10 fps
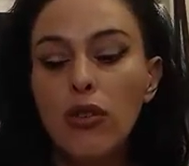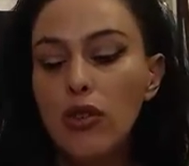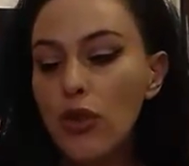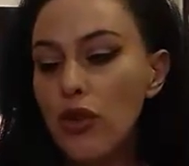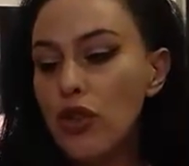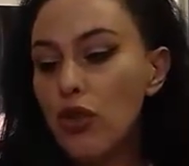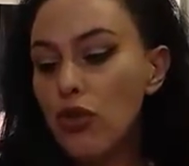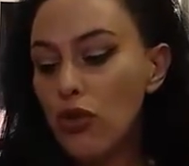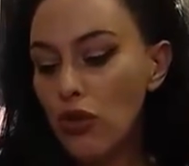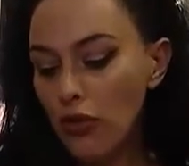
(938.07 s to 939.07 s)
So
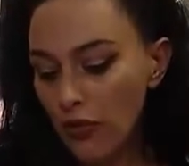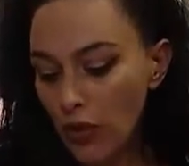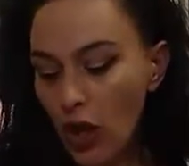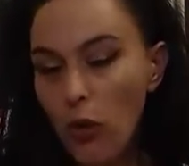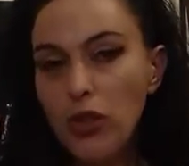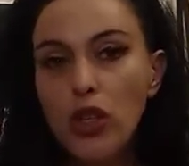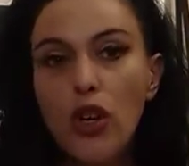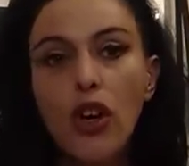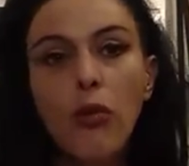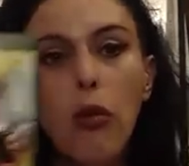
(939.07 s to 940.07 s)
to go into
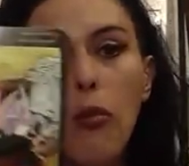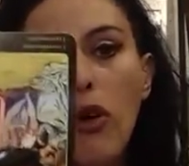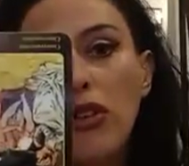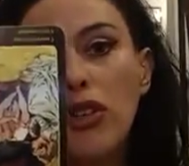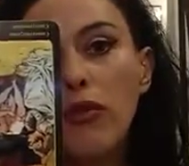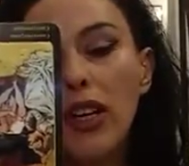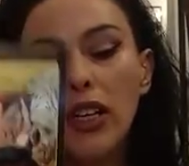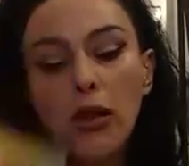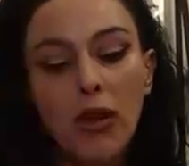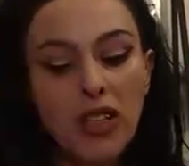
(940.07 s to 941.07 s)
hermit mode at a
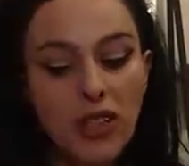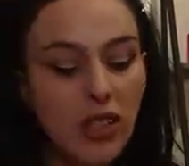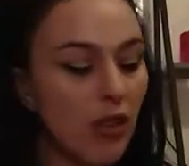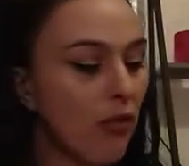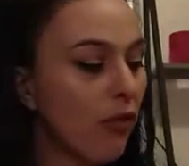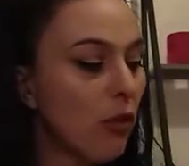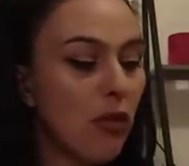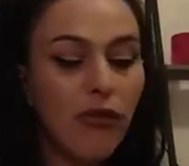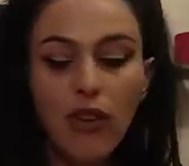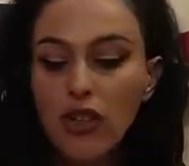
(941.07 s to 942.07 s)
regular basis, even
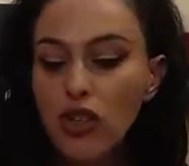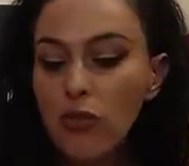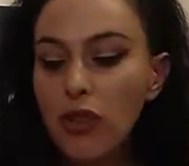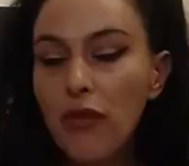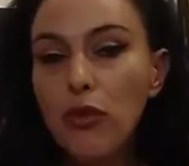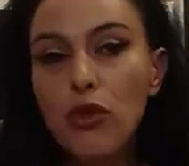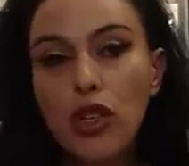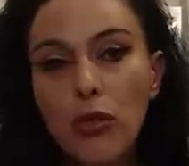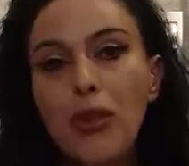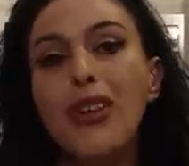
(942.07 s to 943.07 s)
from a friendship level,
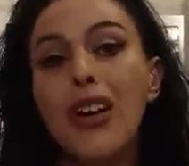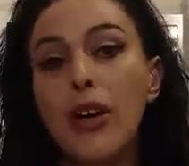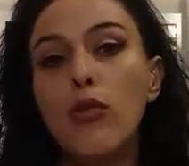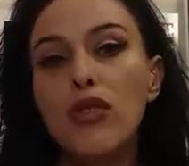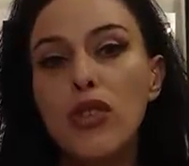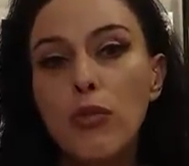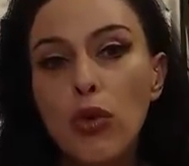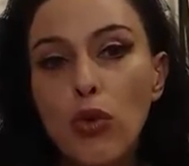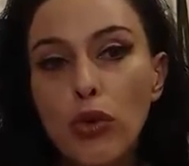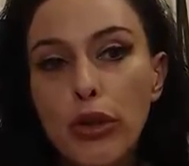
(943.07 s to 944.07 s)
to communicate it with
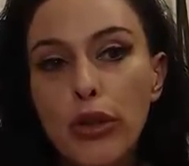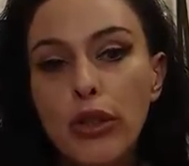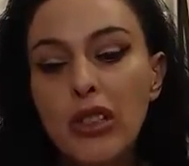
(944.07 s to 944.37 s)
support.